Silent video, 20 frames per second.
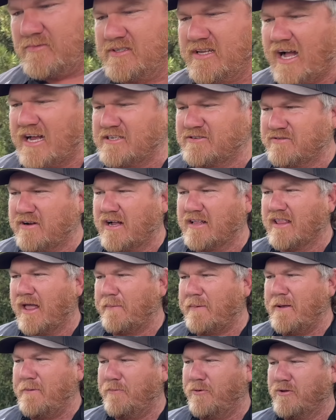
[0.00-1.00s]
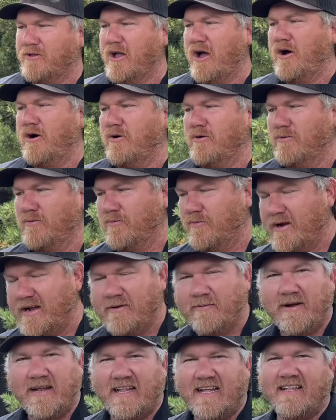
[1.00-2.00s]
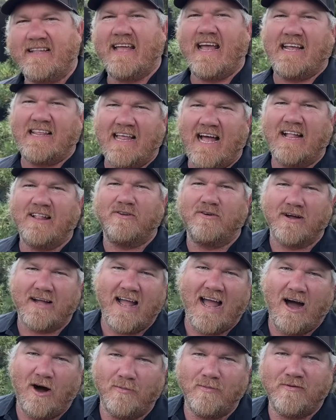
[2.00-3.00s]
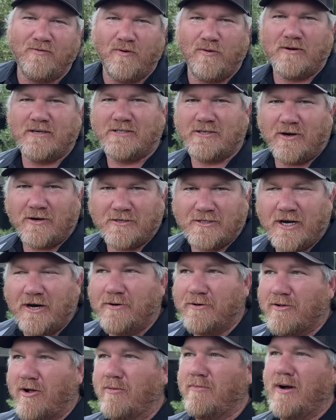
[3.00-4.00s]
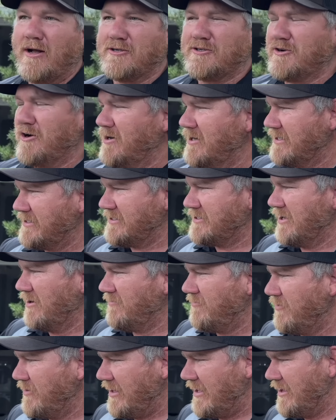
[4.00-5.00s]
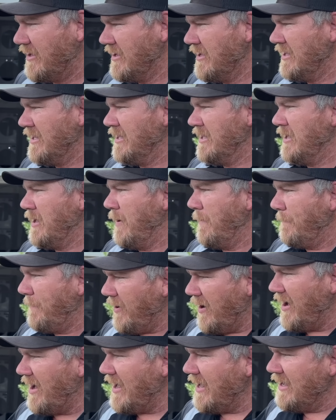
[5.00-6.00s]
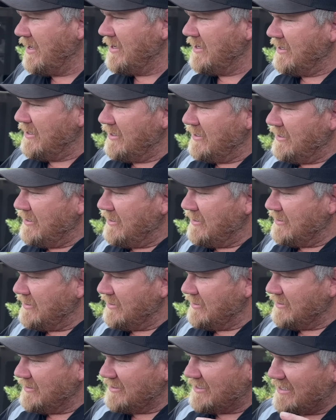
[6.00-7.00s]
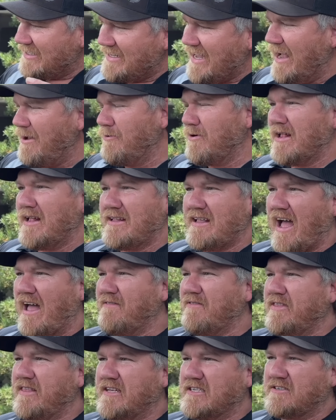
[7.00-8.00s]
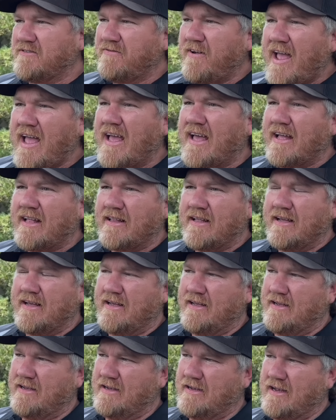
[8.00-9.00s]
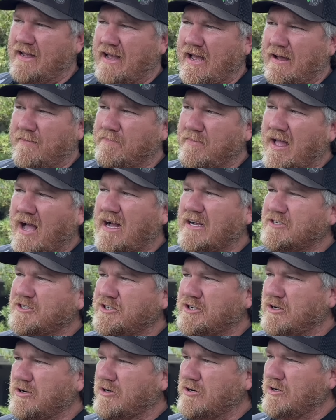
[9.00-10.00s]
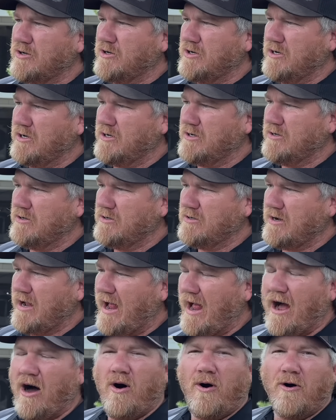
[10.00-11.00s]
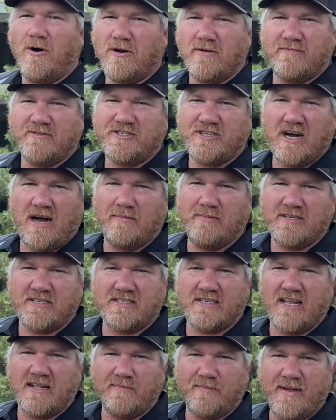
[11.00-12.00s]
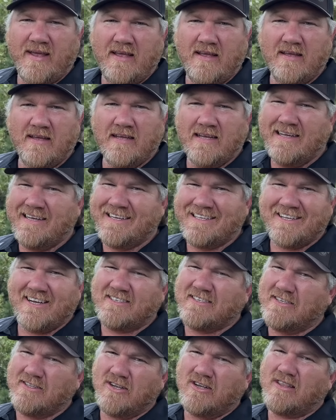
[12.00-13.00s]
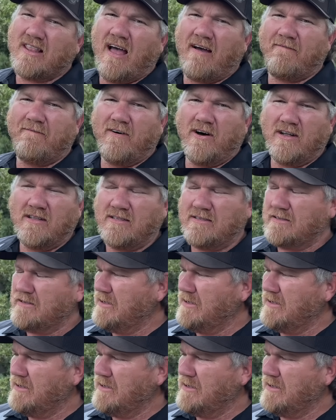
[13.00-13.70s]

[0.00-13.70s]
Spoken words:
I just figured I'd let people know we did take that into account before we started towing our mud truck and stuff with it. But today we're going to dive in this fan. I'm not sure how hard of a job this is going to be. Doesn't look that fun,